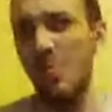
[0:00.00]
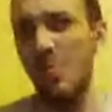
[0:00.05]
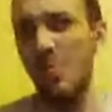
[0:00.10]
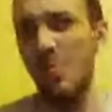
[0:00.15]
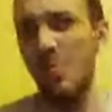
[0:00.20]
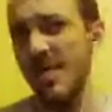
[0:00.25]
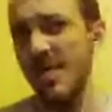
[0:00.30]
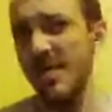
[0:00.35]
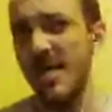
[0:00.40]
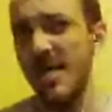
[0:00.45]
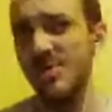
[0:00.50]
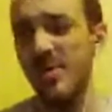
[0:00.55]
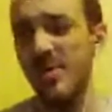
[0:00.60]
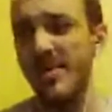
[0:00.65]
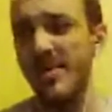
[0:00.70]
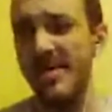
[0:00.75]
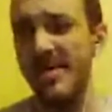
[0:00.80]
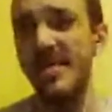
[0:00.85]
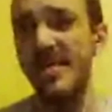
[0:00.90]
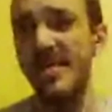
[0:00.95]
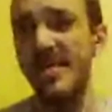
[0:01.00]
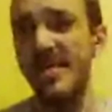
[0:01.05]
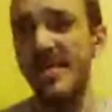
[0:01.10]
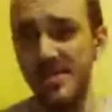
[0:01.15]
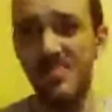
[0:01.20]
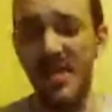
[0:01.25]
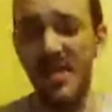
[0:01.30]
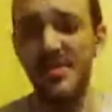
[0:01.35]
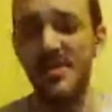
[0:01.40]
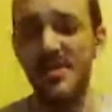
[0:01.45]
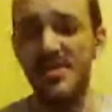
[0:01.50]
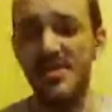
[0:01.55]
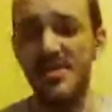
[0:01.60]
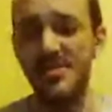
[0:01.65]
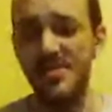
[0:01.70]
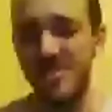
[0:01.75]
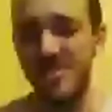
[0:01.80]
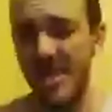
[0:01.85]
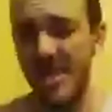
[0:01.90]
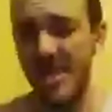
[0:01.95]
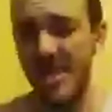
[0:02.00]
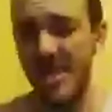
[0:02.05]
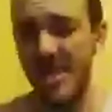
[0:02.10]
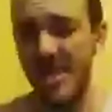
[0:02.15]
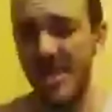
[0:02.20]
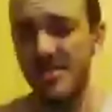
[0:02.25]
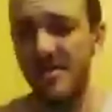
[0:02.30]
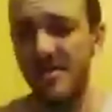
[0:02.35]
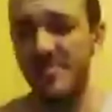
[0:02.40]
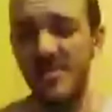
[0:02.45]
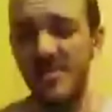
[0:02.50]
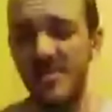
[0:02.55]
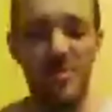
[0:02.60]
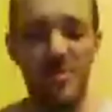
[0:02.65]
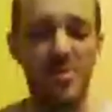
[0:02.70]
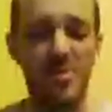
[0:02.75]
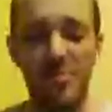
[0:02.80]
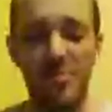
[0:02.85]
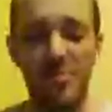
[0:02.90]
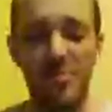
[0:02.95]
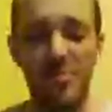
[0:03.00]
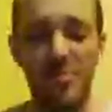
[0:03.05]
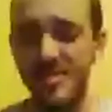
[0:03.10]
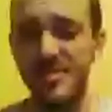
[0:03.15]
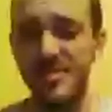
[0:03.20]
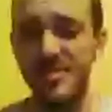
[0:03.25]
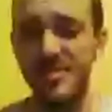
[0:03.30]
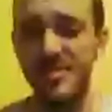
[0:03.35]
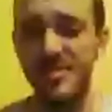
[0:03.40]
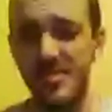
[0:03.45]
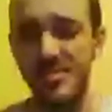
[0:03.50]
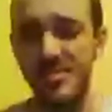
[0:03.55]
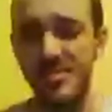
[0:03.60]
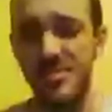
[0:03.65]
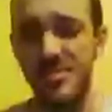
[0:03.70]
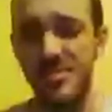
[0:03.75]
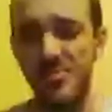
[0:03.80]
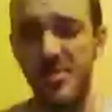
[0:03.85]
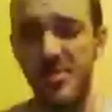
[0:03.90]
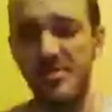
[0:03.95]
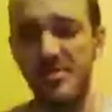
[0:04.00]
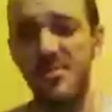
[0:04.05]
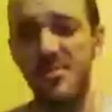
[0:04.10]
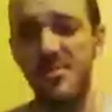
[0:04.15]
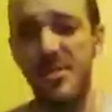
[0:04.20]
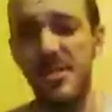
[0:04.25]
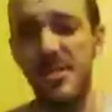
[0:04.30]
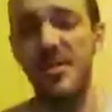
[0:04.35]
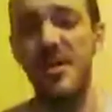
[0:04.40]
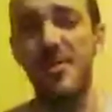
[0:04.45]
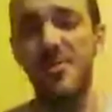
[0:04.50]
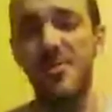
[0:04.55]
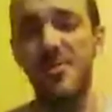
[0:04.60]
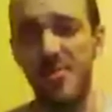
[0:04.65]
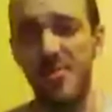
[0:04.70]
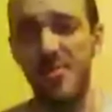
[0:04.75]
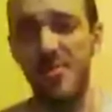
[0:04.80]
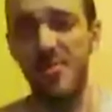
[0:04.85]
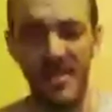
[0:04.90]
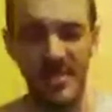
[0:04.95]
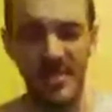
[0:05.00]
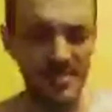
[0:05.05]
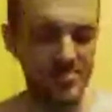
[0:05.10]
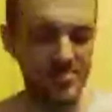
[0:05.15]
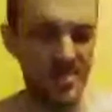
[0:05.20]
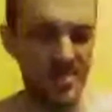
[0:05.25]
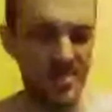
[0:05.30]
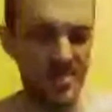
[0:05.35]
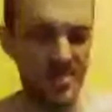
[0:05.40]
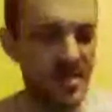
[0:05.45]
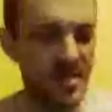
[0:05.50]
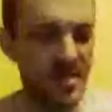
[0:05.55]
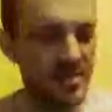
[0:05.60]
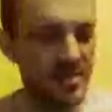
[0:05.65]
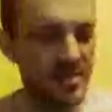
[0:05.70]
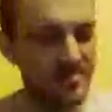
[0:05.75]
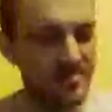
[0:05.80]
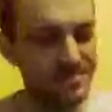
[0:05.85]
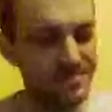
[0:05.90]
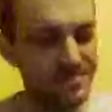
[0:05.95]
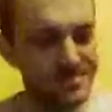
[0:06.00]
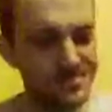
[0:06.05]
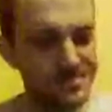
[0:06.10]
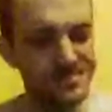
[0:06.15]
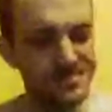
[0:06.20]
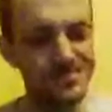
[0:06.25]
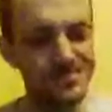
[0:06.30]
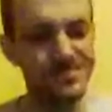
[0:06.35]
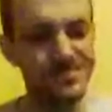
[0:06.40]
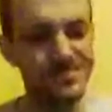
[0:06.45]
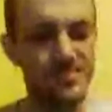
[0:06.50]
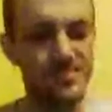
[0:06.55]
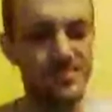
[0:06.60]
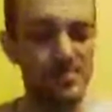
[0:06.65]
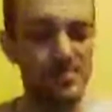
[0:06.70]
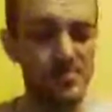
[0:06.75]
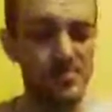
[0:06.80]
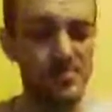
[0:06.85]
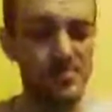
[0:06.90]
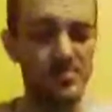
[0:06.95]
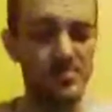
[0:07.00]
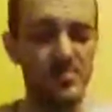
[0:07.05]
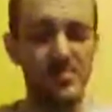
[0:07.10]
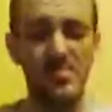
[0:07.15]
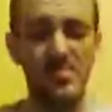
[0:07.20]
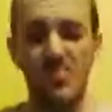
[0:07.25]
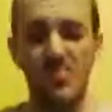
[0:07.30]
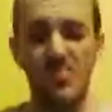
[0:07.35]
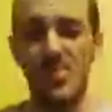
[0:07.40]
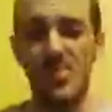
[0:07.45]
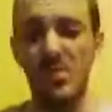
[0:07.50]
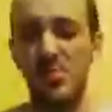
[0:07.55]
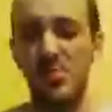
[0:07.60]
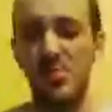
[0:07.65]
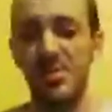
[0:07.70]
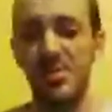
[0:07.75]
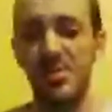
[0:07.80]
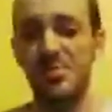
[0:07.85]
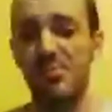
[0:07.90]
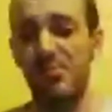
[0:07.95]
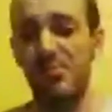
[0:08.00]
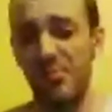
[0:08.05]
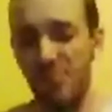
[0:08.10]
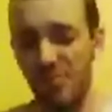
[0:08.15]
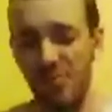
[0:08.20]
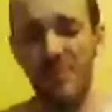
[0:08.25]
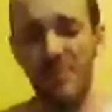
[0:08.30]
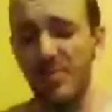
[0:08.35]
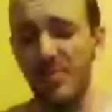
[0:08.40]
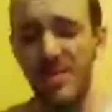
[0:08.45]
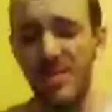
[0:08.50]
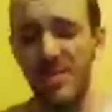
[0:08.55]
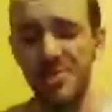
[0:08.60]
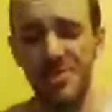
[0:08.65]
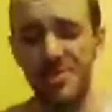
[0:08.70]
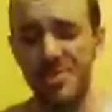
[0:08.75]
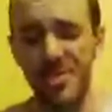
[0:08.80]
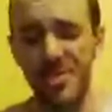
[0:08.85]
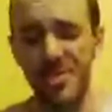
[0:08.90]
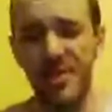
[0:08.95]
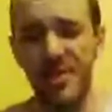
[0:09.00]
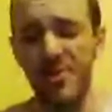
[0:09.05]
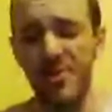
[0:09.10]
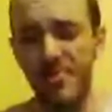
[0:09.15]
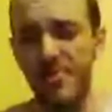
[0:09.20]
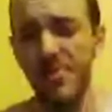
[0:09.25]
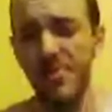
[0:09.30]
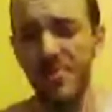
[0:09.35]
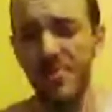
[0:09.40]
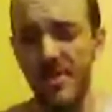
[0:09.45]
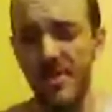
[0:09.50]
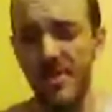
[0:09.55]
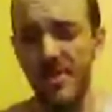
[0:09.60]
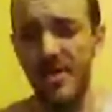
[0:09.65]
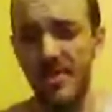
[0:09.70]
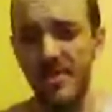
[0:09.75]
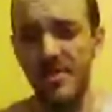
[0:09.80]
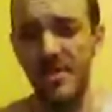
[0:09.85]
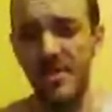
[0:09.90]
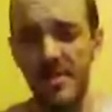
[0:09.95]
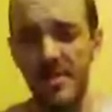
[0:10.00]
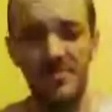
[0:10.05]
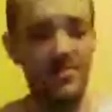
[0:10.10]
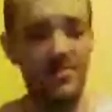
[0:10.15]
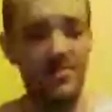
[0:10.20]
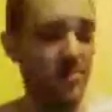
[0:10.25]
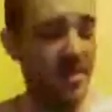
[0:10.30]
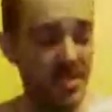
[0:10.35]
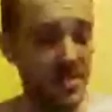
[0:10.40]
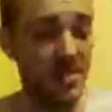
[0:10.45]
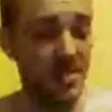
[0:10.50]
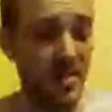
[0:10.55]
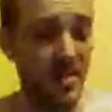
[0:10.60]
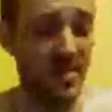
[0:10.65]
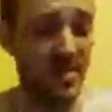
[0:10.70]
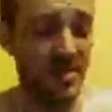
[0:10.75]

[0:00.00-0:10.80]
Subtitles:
is that we think actually he is behind the same stuff, and all the crazy stuff he's doing, the other guy is behind. Which probably should scare you more than anything if you know anything